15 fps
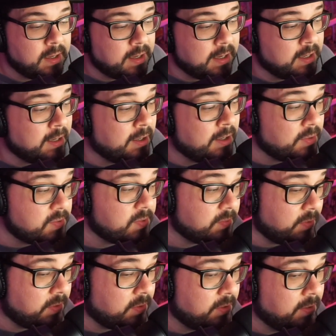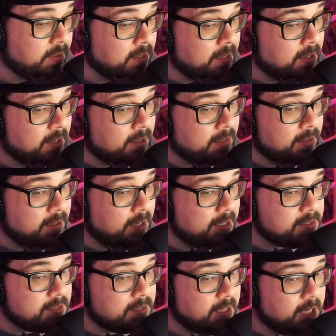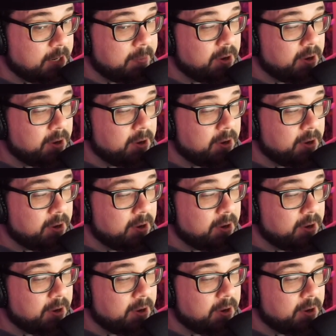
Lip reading: And I also heard that Nate's thinking